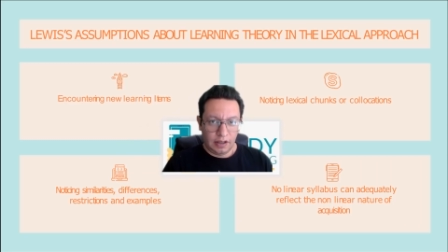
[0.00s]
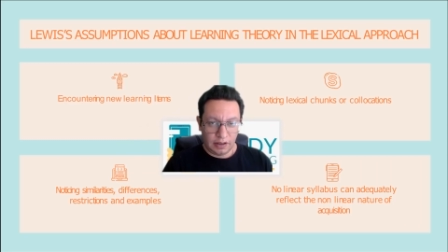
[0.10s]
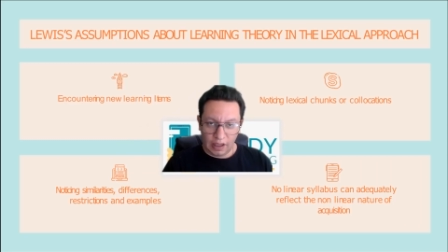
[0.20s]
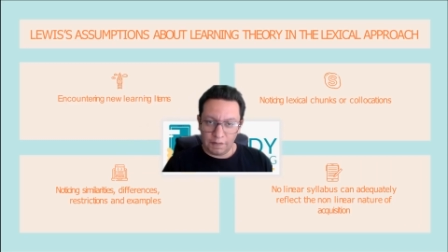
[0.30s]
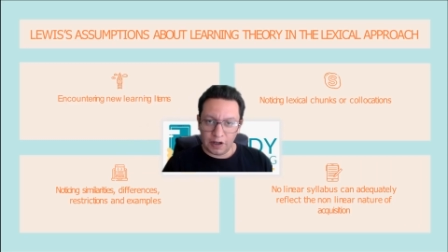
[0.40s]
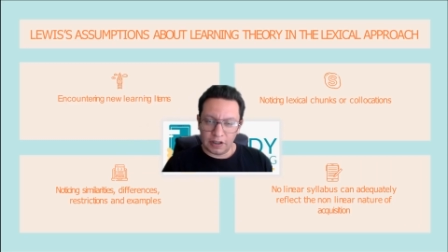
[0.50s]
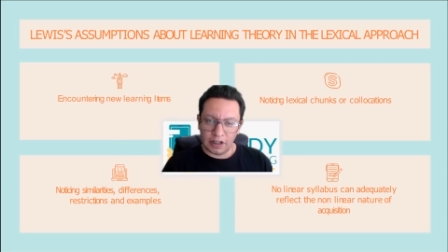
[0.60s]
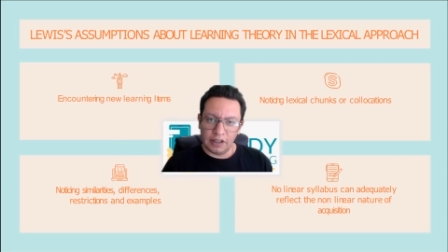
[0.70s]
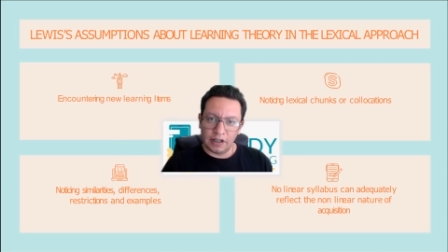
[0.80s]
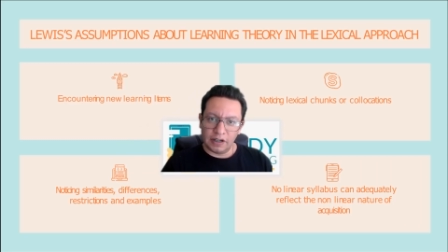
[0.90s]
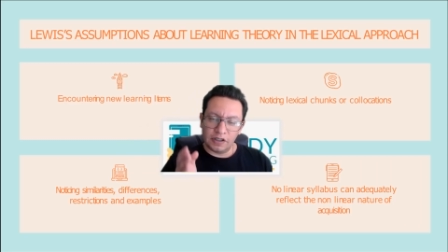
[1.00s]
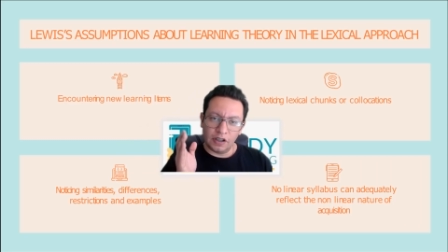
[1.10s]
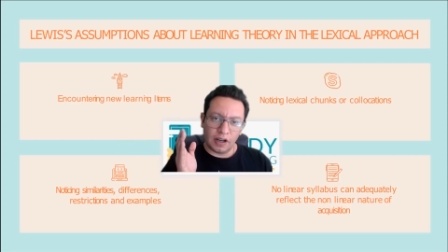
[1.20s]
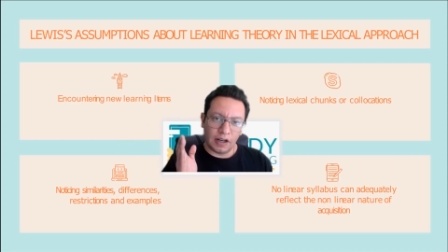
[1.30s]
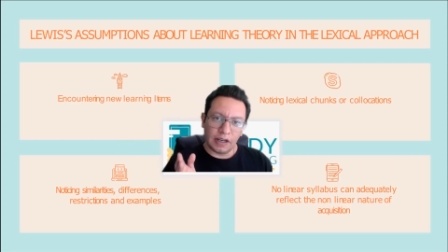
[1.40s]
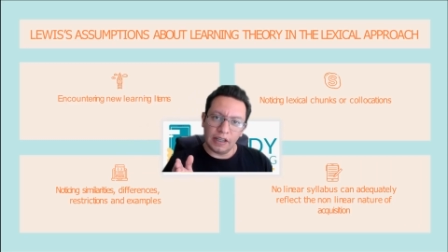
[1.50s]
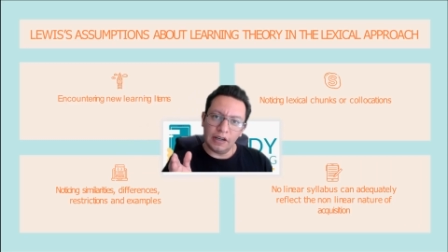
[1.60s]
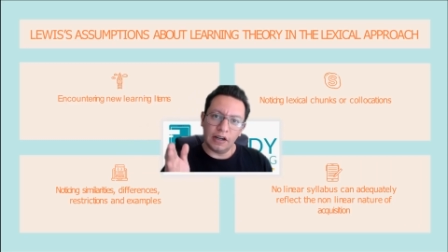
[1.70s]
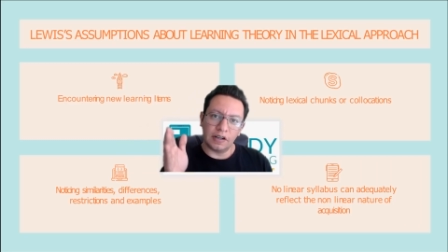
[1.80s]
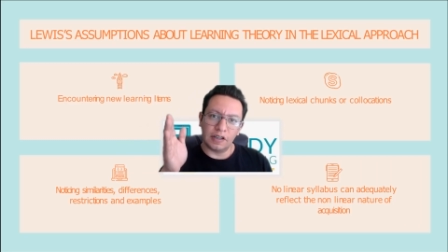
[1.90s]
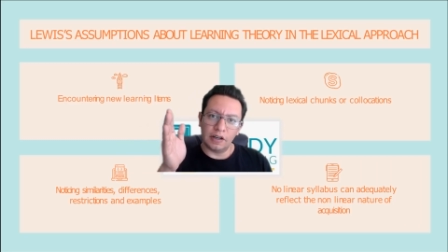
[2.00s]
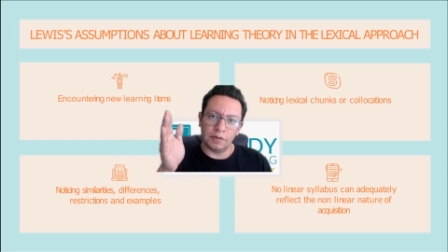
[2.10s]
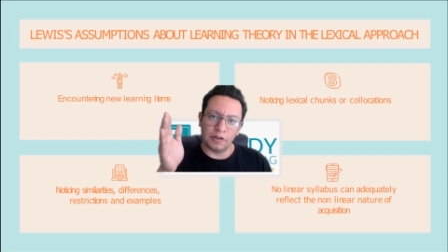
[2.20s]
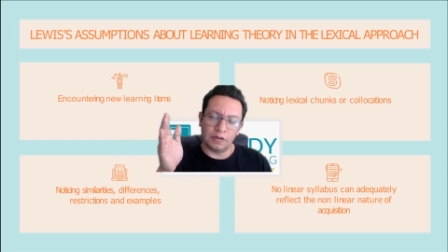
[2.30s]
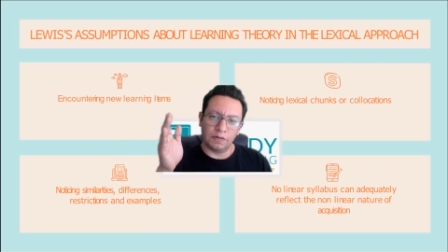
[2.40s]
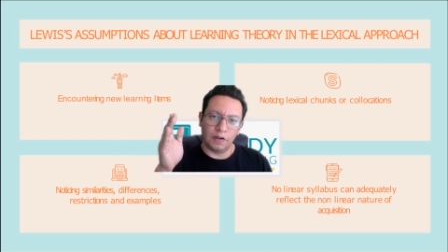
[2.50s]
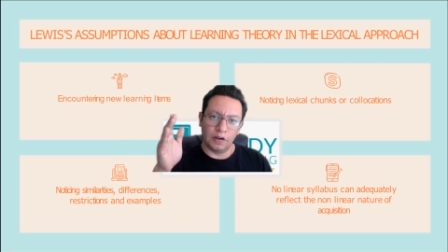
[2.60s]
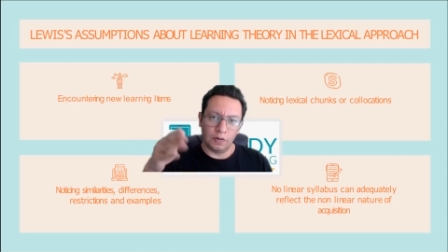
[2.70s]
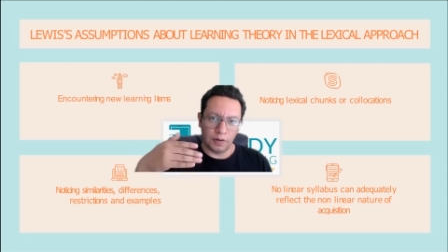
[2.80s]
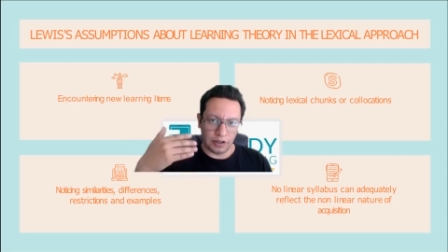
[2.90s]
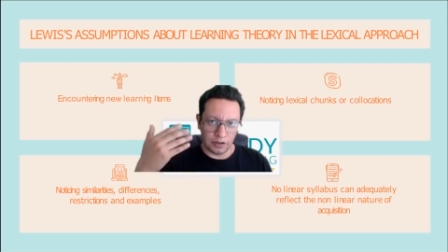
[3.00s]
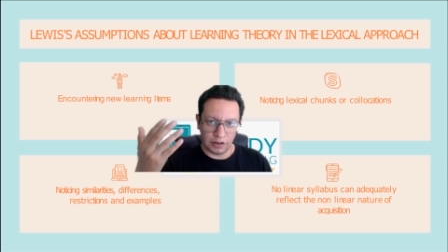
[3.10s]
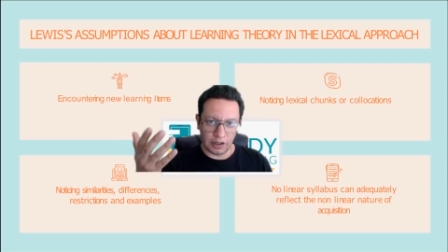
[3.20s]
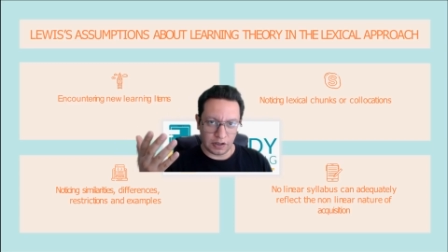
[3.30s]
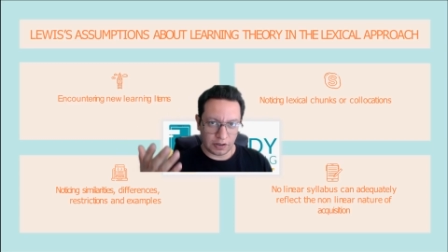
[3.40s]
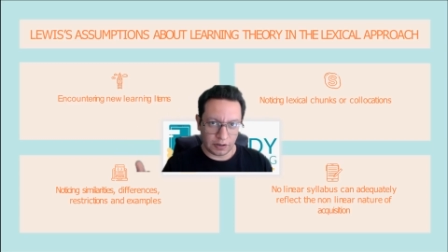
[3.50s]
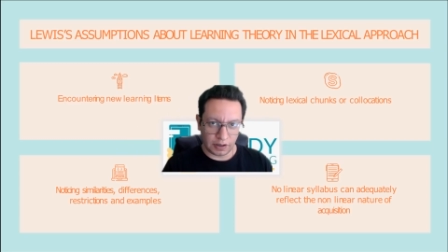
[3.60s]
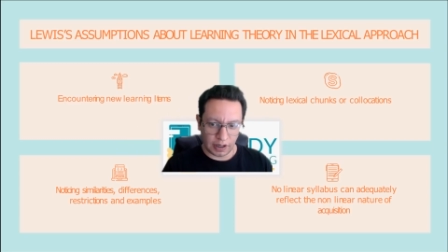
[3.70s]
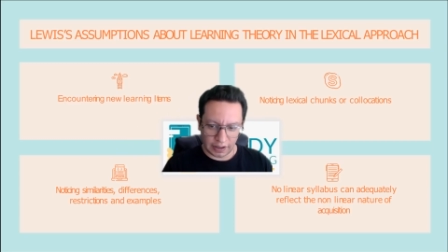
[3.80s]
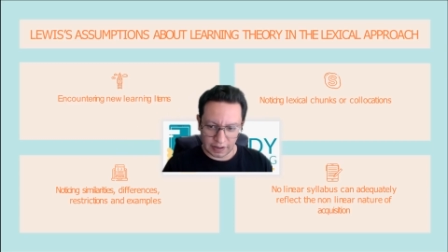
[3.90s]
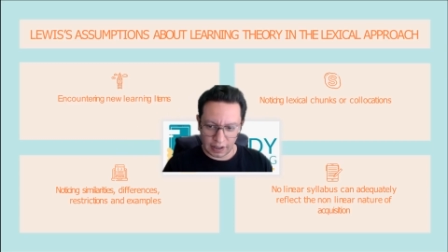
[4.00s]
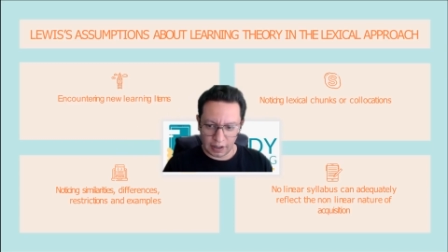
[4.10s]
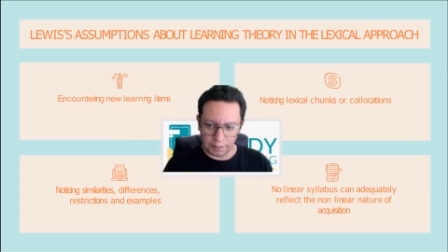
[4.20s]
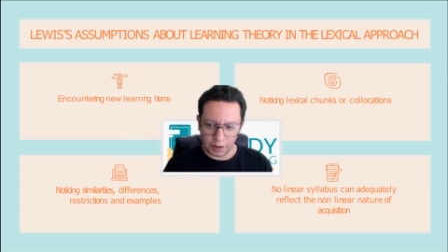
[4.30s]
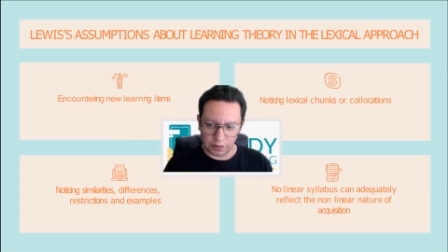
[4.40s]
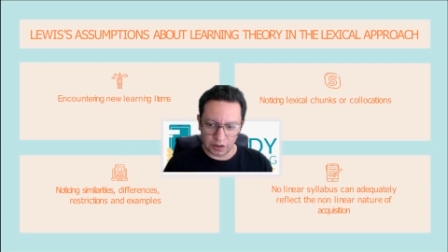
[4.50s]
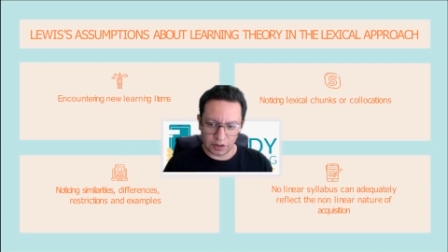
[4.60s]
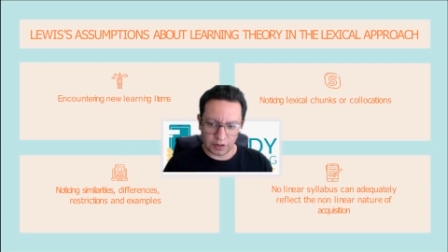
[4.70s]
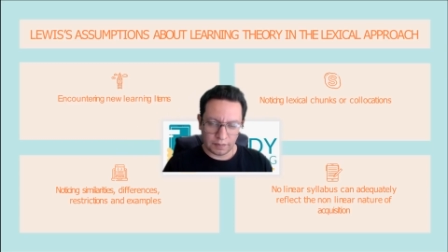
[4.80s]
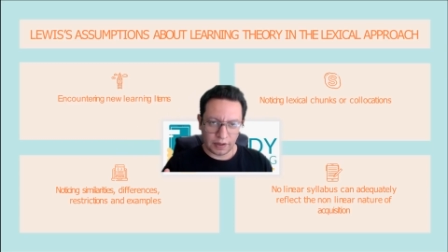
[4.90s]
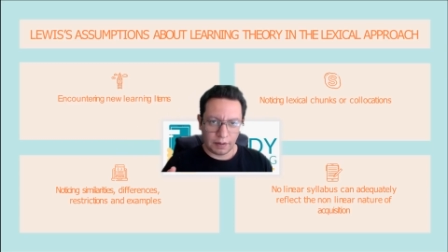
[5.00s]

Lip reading: Definitely, there is not a linear syllabus to follow when you teach through the lexical approach,